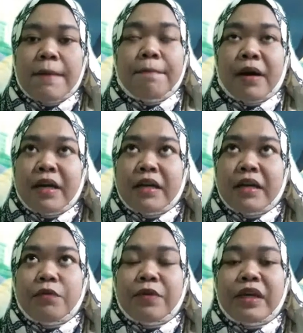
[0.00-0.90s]
but
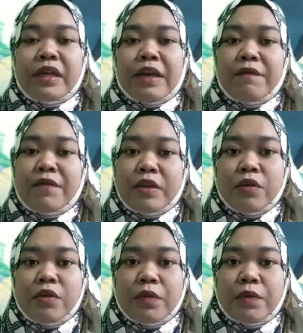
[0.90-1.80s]
we never
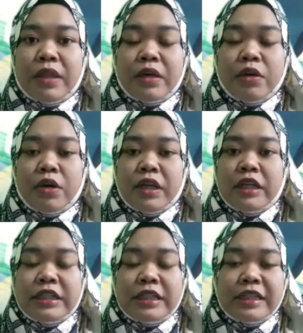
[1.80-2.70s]
know the weather
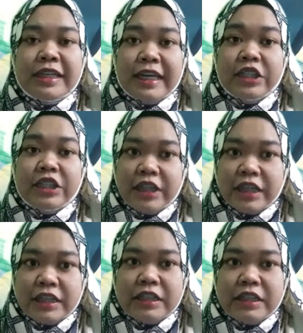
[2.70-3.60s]
condition can
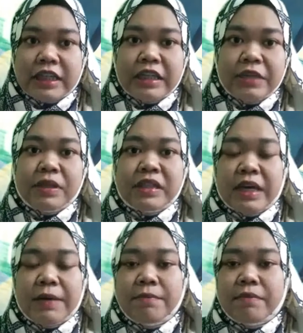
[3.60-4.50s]
change in the
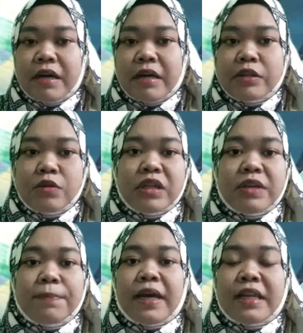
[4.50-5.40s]
meantime. So the
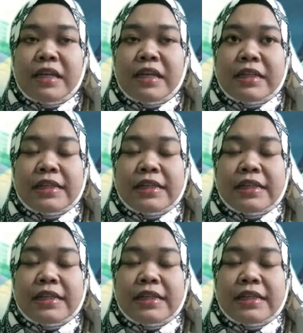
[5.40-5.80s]
pilot